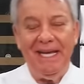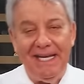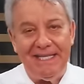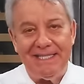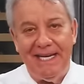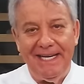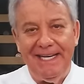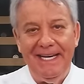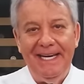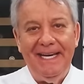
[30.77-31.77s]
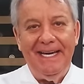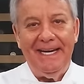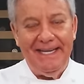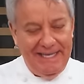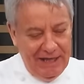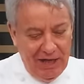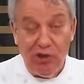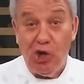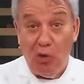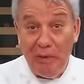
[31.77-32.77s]
It's a
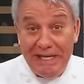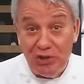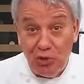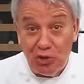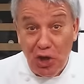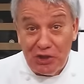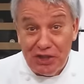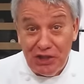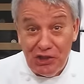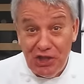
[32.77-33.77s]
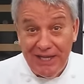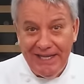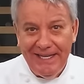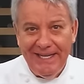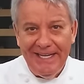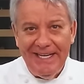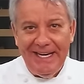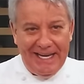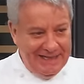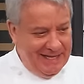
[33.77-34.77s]
chorizo sausage. And